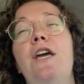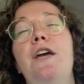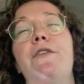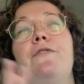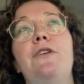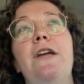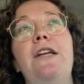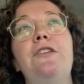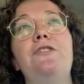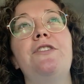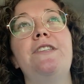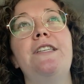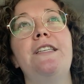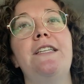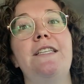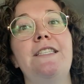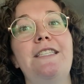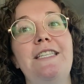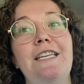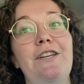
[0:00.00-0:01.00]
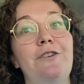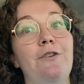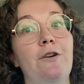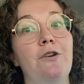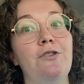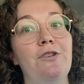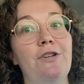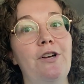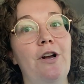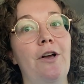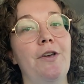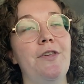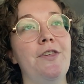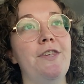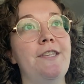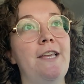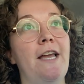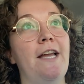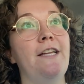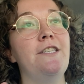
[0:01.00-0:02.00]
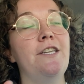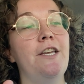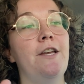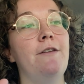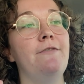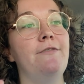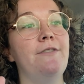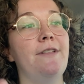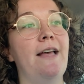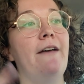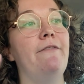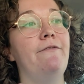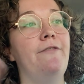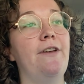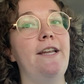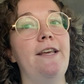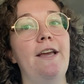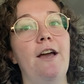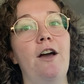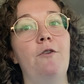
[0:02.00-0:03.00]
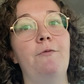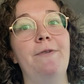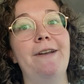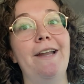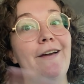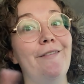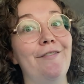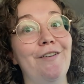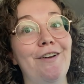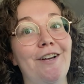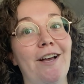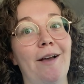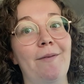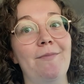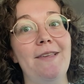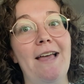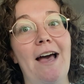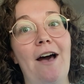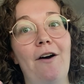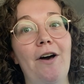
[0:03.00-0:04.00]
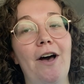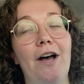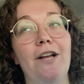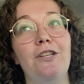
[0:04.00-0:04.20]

if you're interested in seeing grocery hauls, stay tuned for that video whenever it comes out.